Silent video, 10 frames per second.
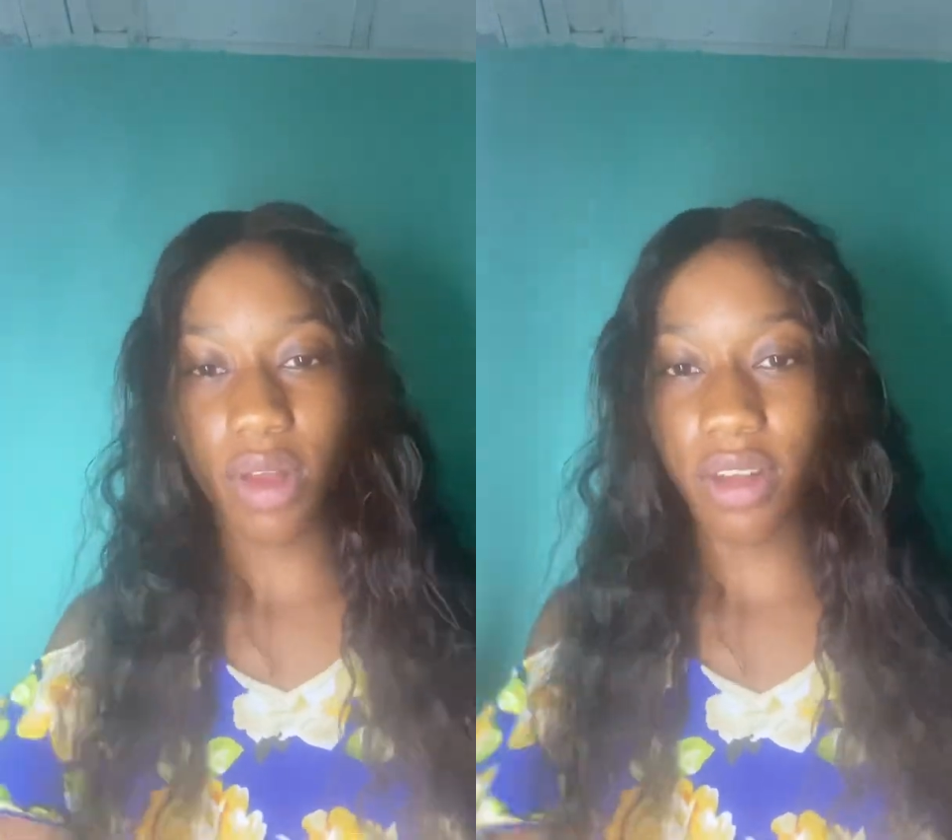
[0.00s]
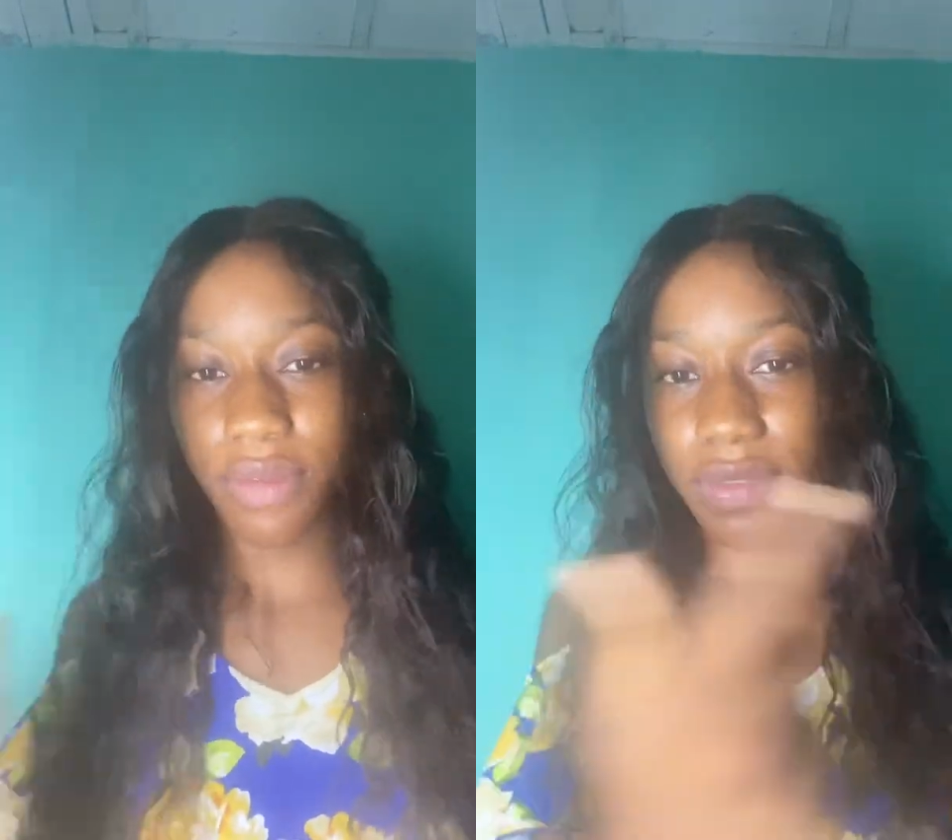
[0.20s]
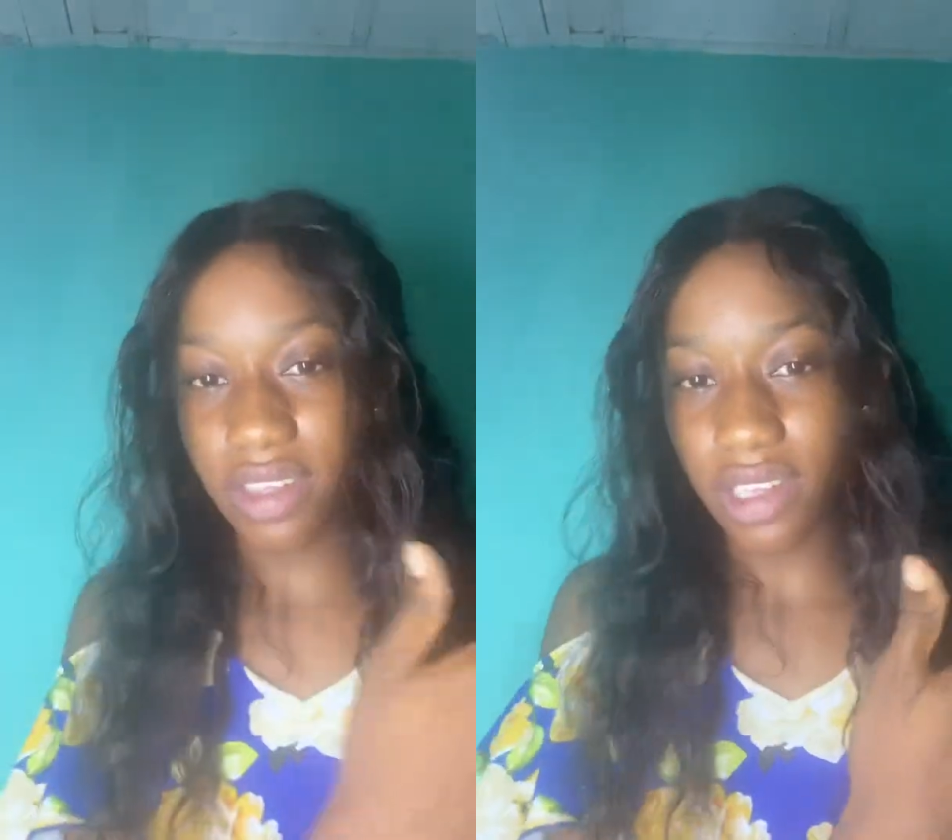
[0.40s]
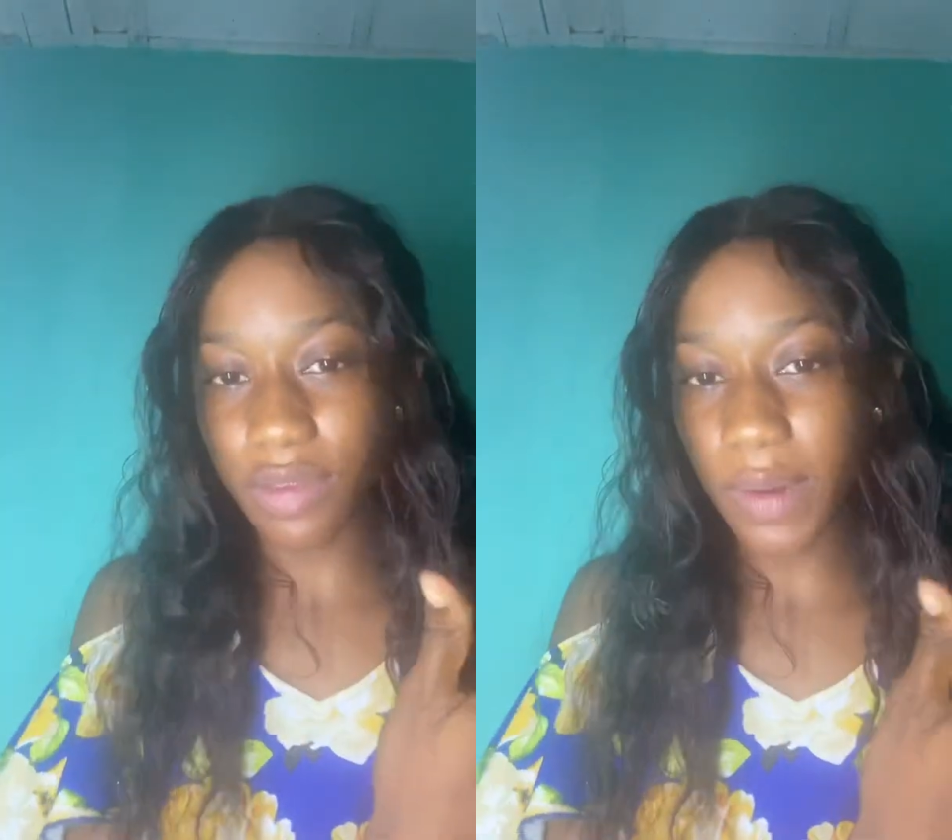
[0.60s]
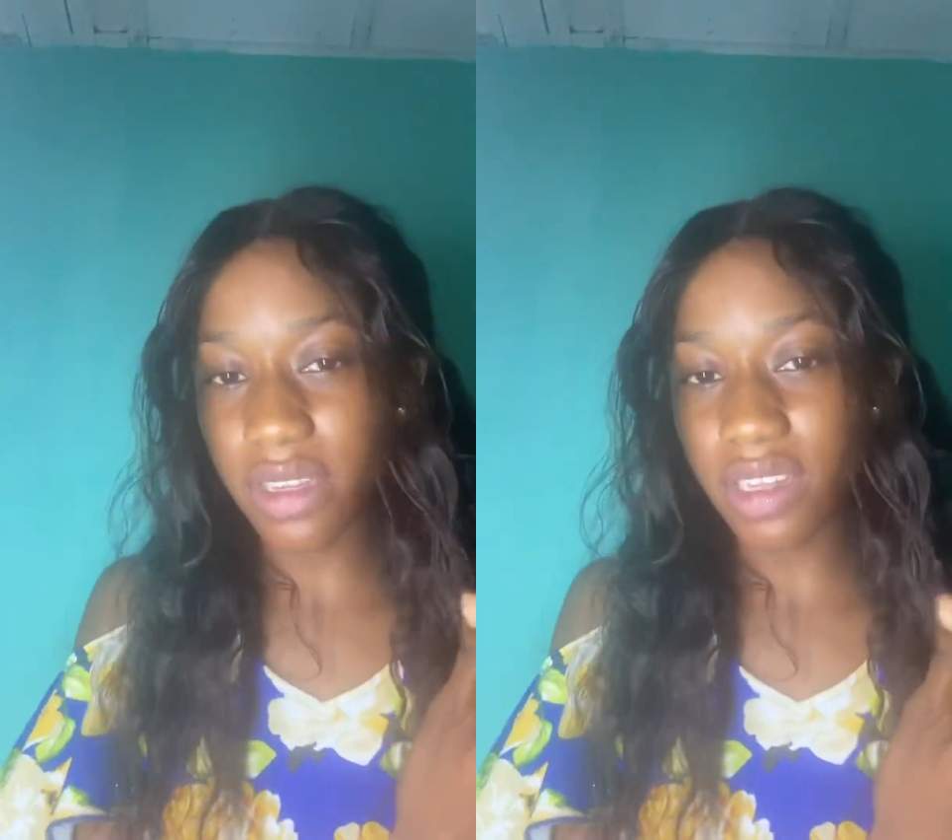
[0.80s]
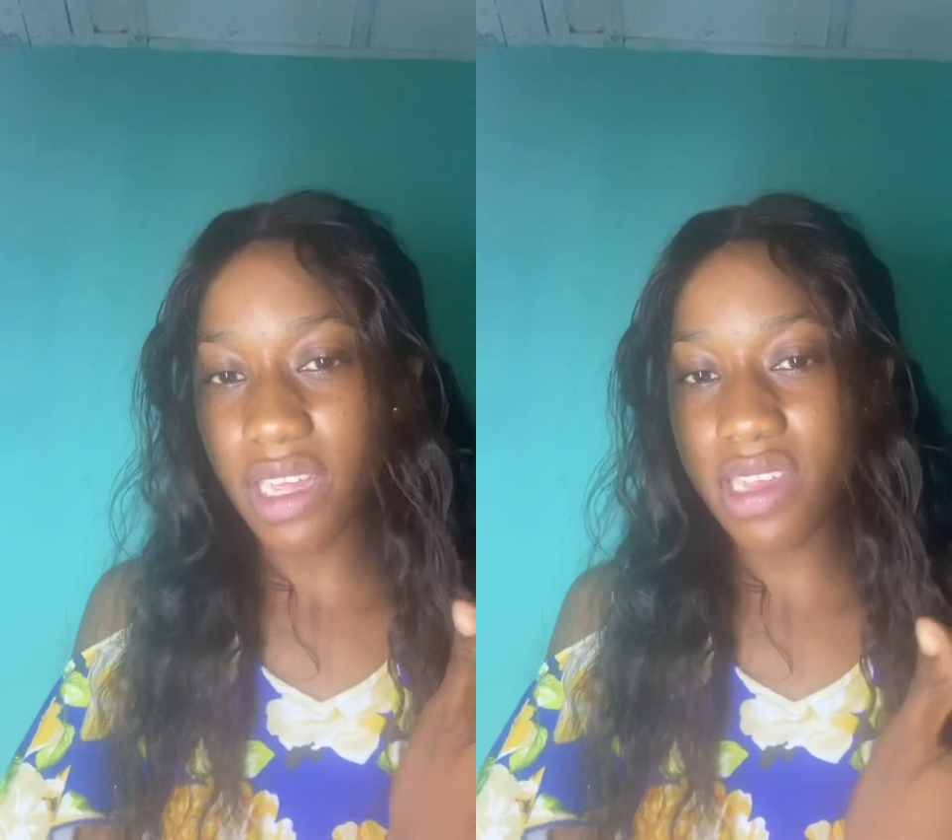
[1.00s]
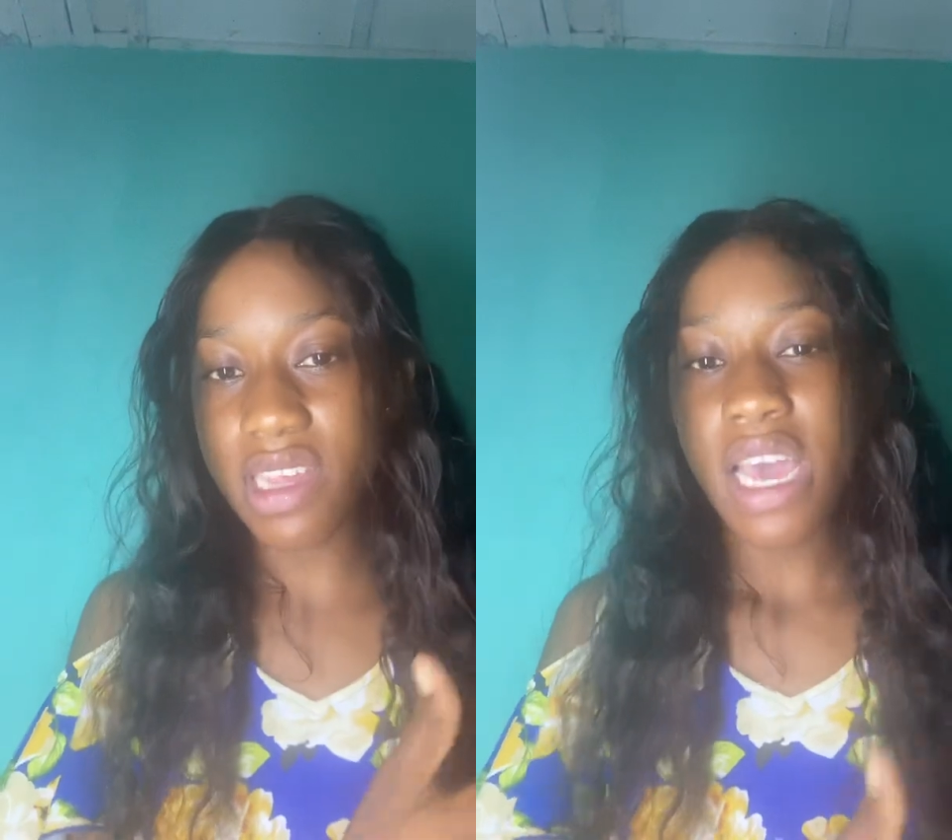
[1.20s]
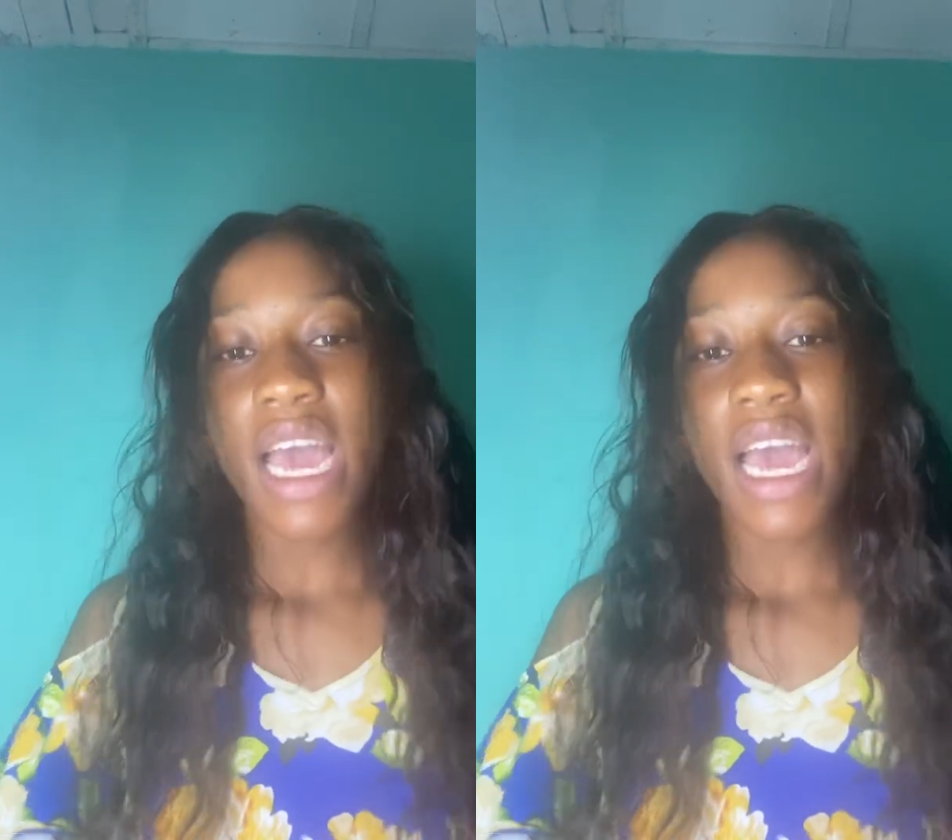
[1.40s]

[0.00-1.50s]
all of these expenses.